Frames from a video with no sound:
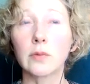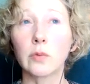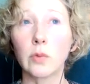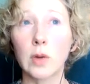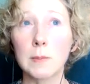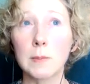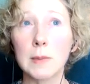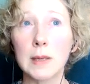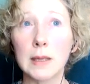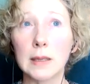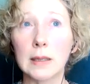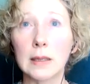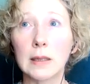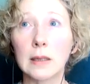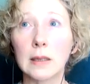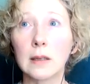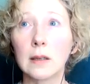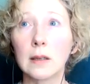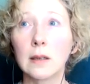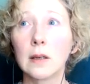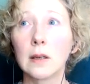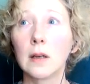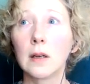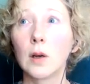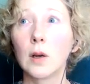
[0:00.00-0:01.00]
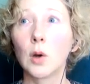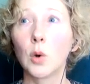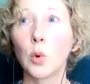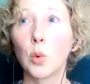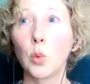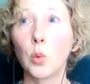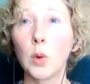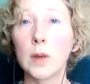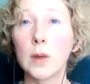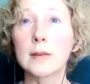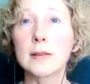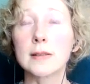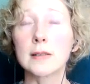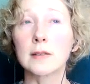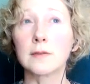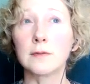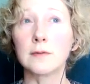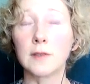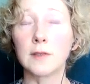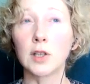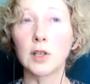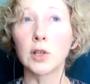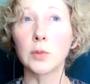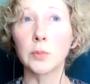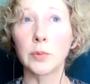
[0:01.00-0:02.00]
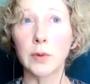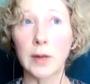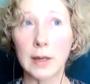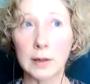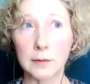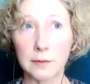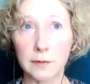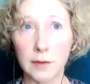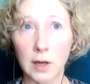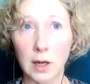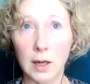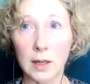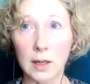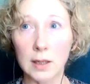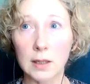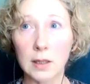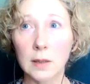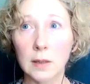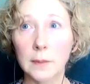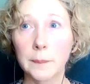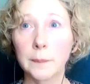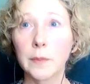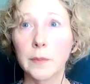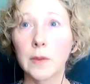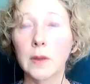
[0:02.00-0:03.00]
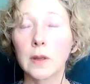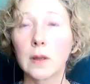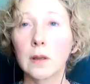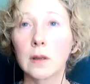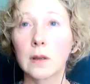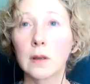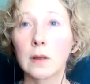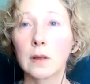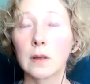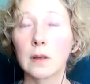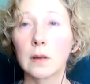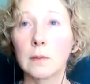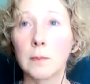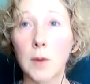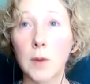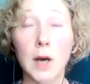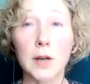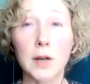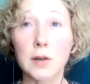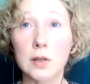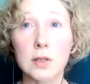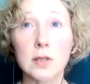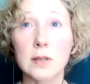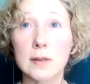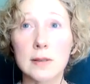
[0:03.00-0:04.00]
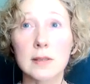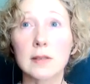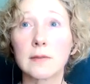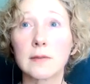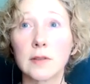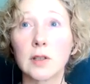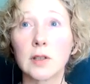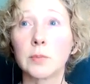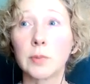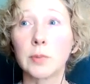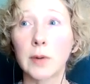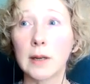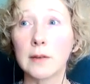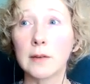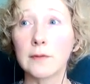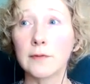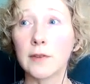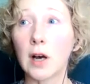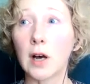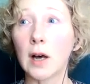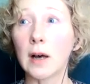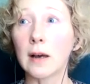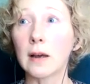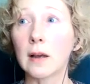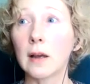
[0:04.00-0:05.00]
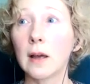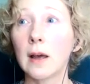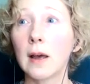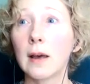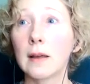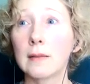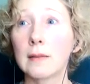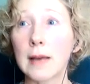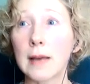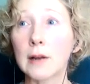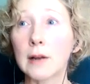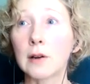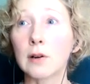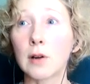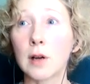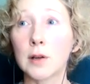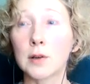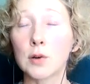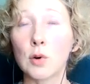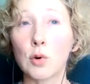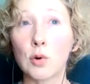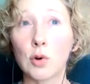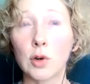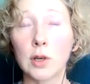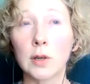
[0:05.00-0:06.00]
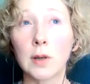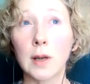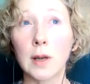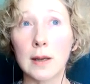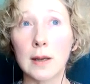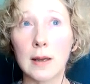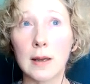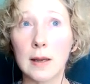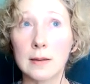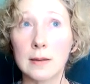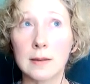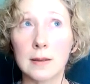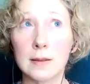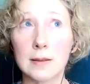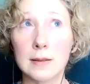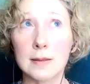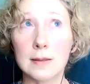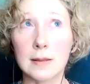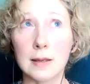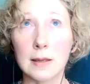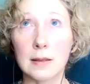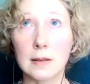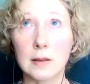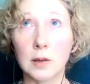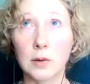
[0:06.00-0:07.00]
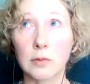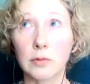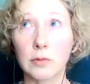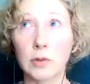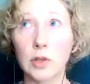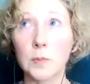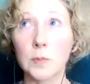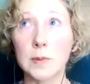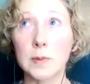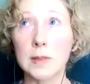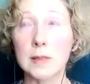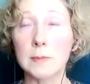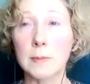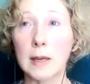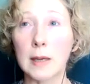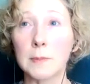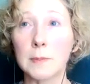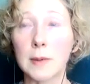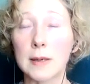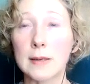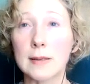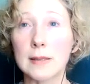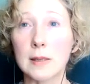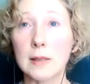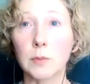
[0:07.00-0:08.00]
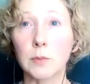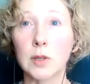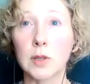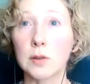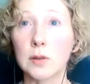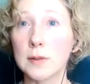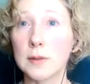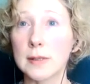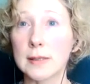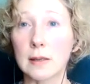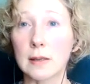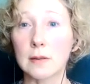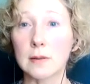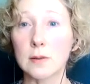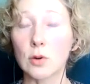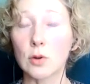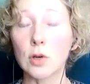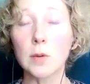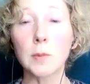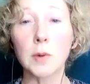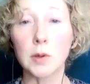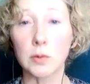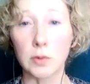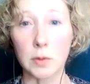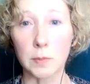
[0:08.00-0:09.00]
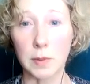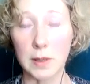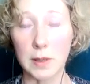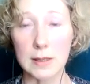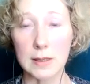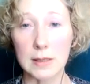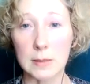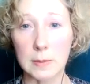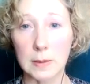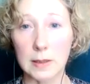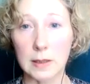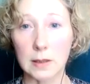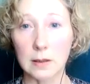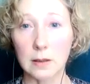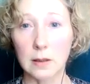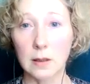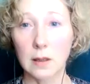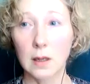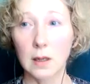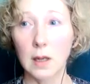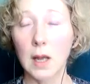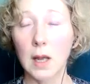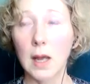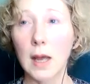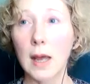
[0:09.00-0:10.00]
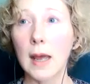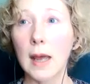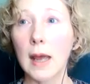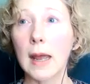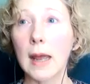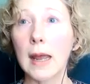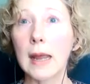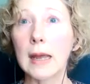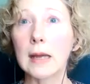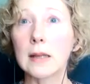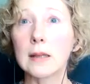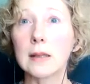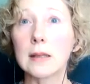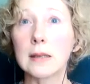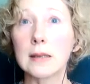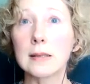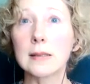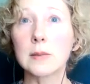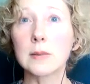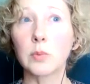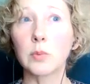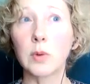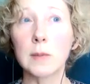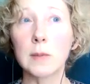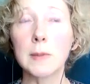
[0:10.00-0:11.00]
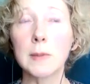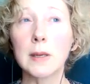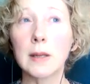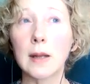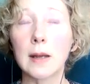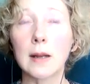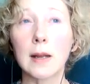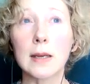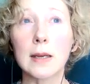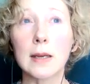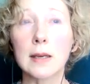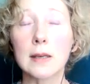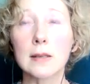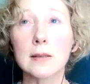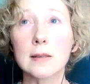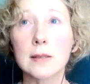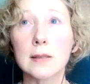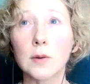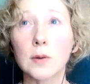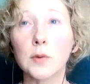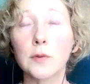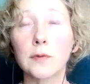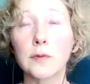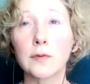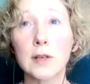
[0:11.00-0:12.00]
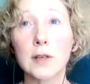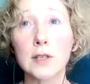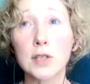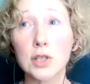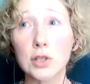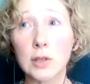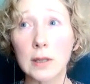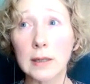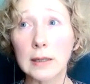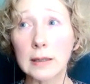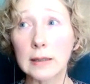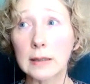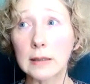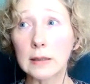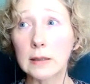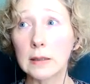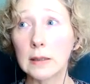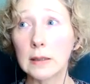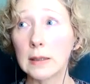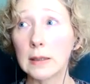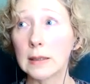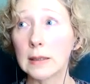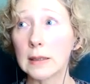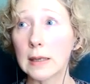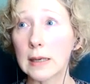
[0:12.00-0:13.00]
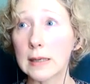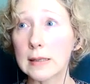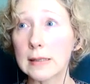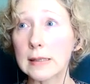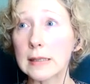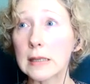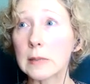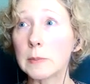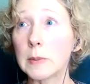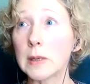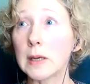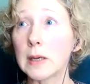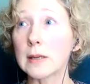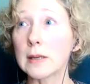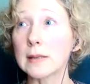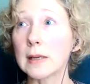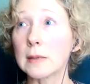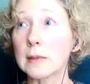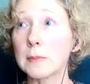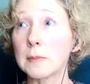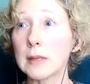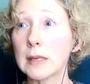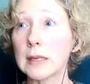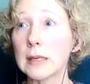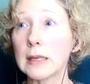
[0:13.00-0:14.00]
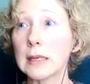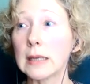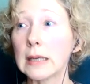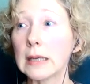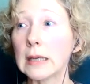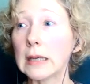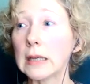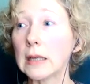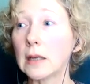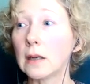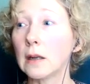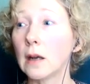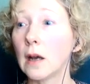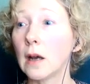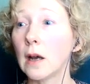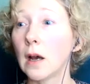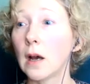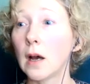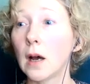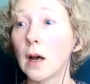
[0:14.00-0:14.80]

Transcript: of women with severe brain fog, moderate to severe brain fog that are on hor- and it's the group is made by someone who sells hormone replacement. And these women and I get so frustrated, Casey, because I'm thinking